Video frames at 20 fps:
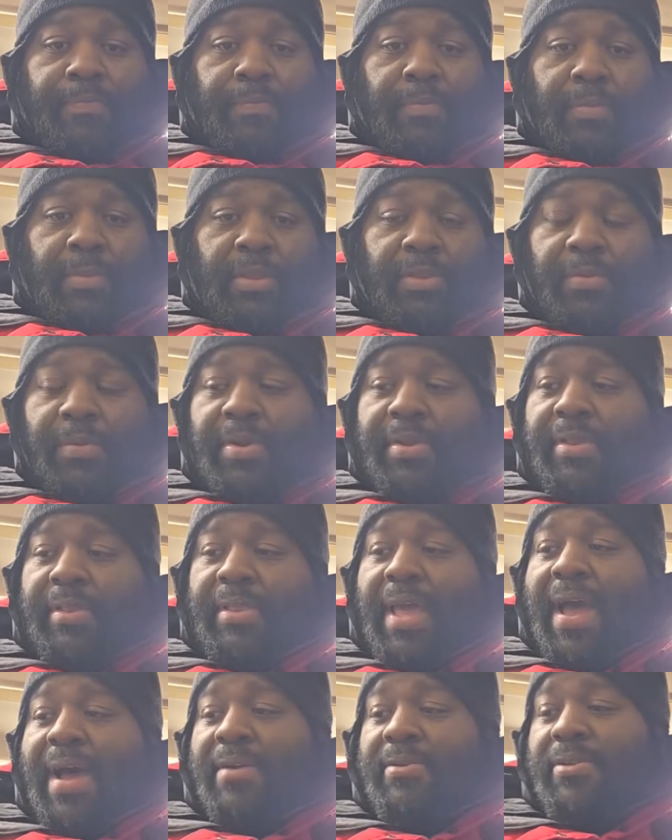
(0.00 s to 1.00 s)

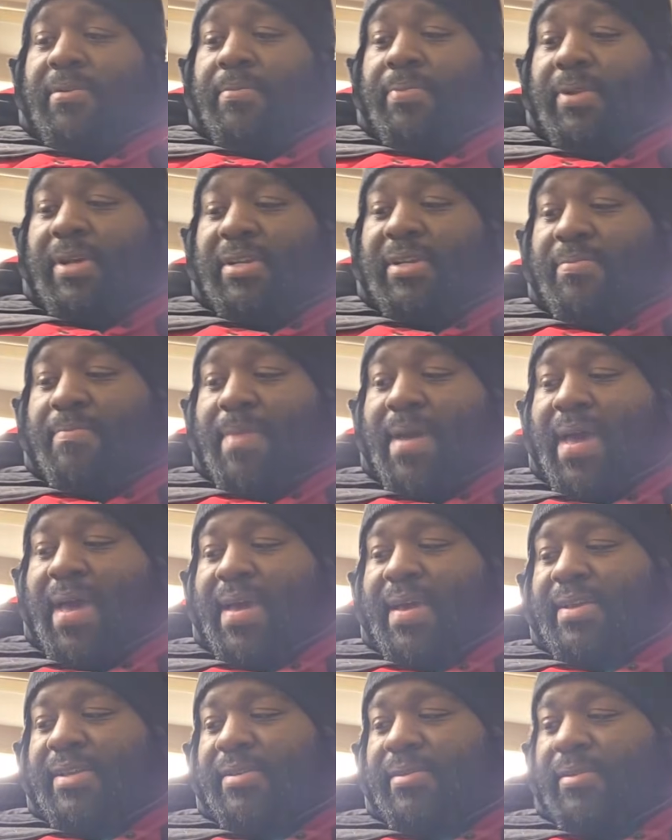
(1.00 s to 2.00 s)
3,000 plus
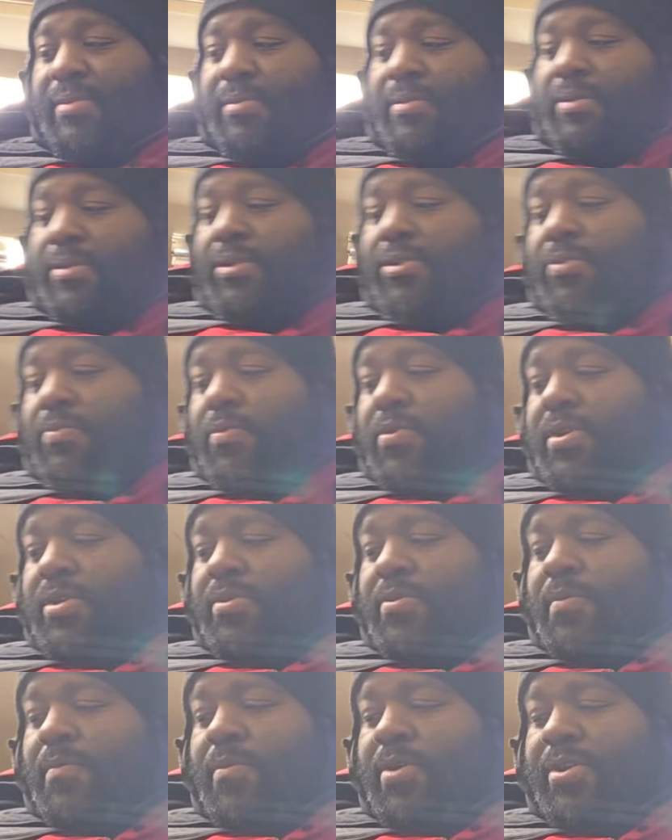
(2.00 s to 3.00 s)
bass. Where are
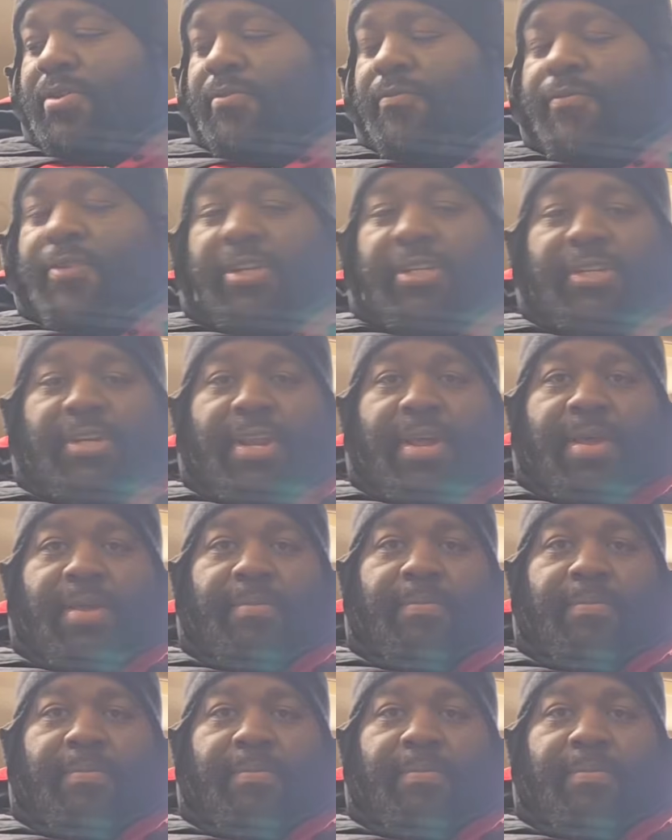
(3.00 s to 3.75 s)
you fishing at?